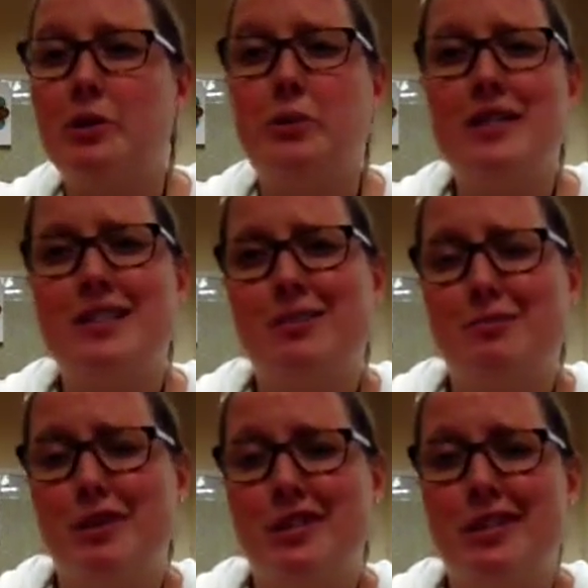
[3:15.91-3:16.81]
which
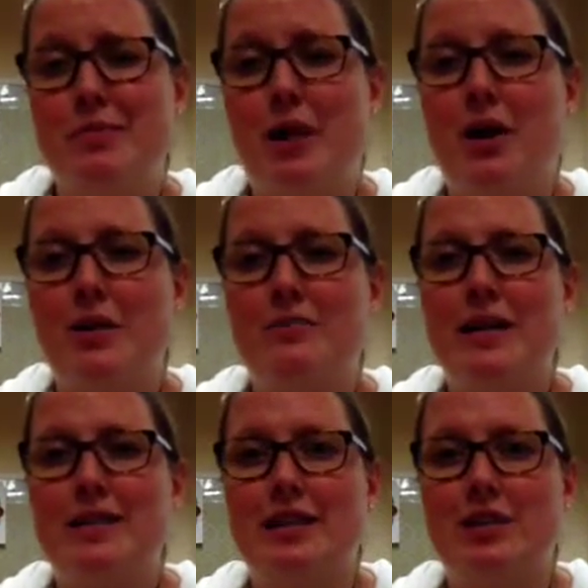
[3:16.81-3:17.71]
wasn't originally a part of
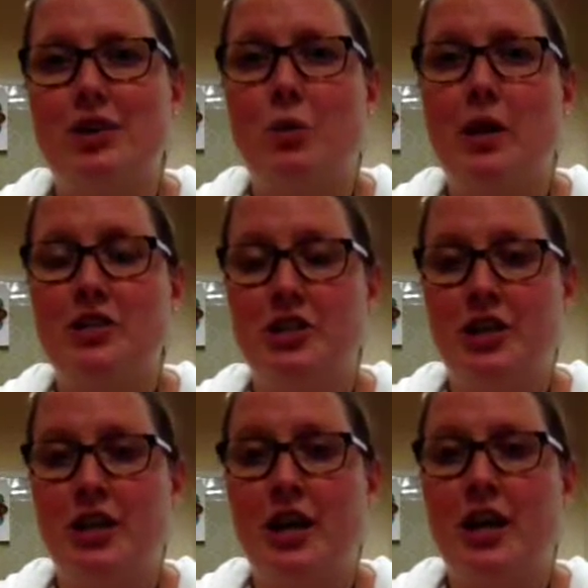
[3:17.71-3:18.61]
my essential
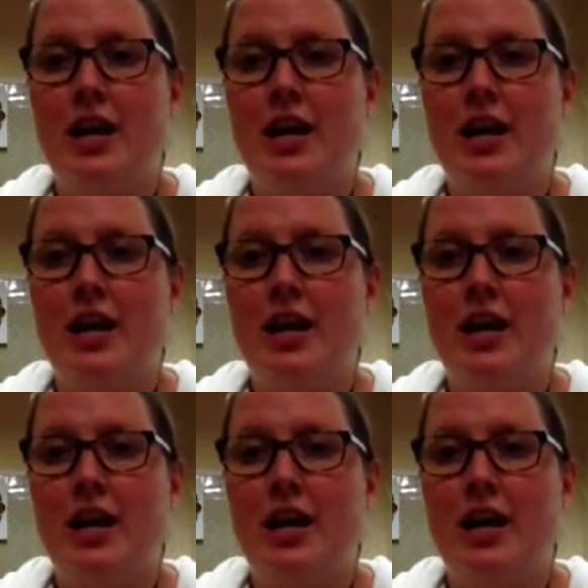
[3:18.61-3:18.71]
question,